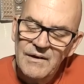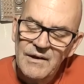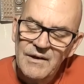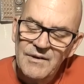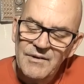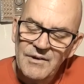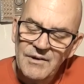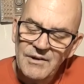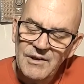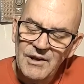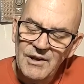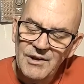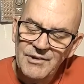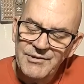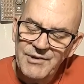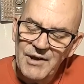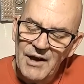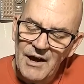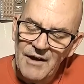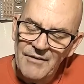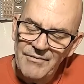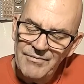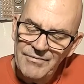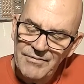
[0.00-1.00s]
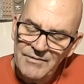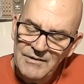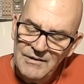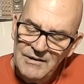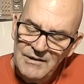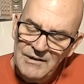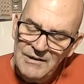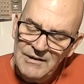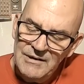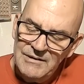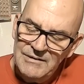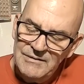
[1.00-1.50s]
they're a little tough.
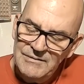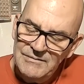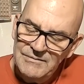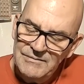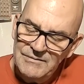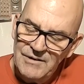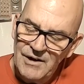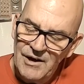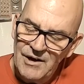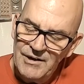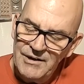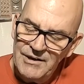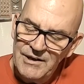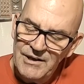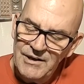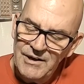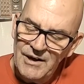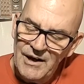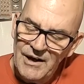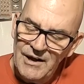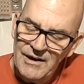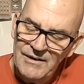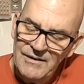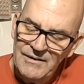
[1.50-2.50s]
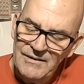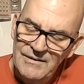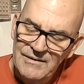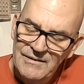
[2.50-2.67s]
Hard to get on.